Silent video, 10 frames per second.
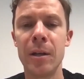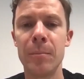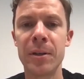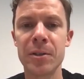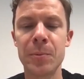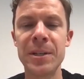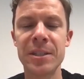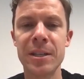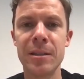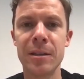because we
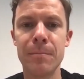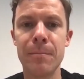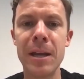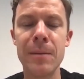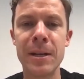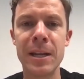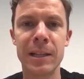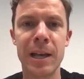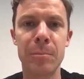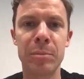see that many, many
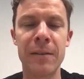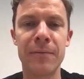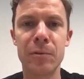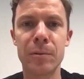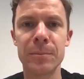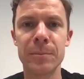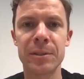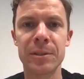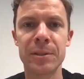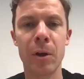cloud platforms
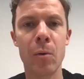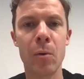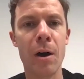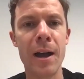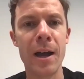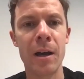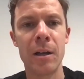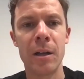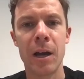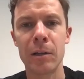require
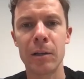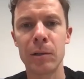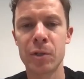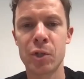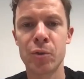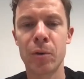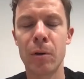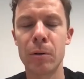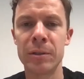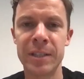a lot of
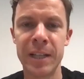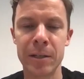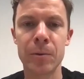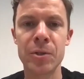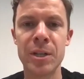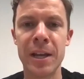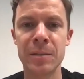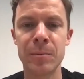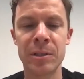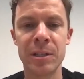strong technology
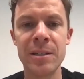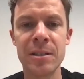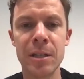expertise.